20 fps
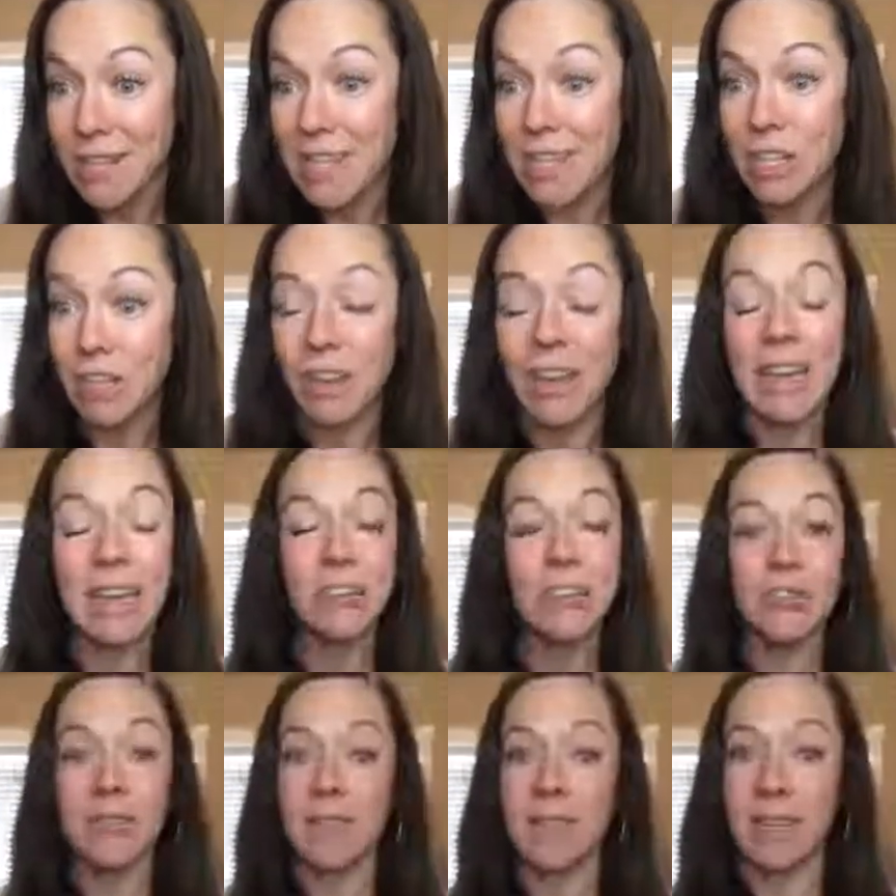that you're
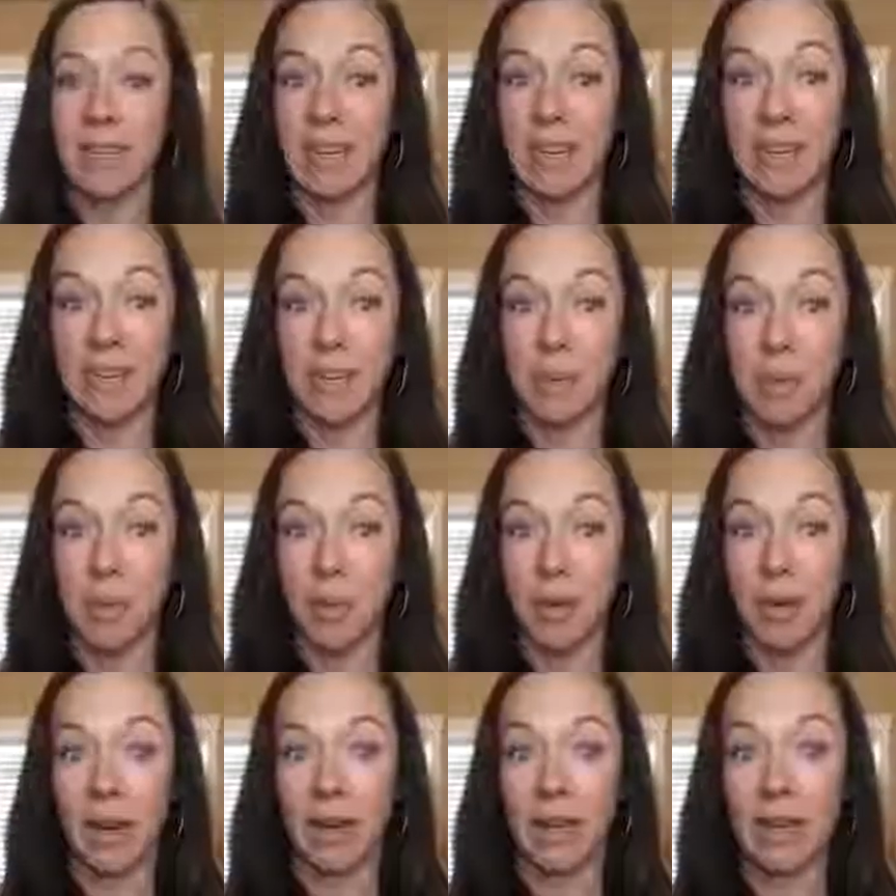interested in
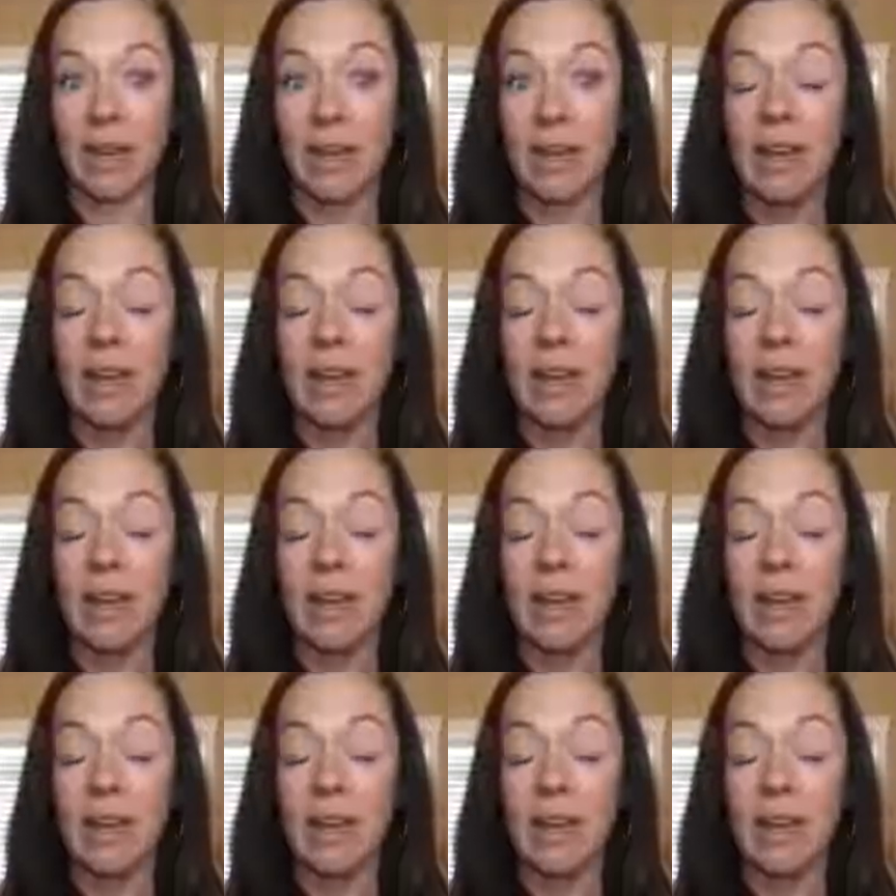exploring,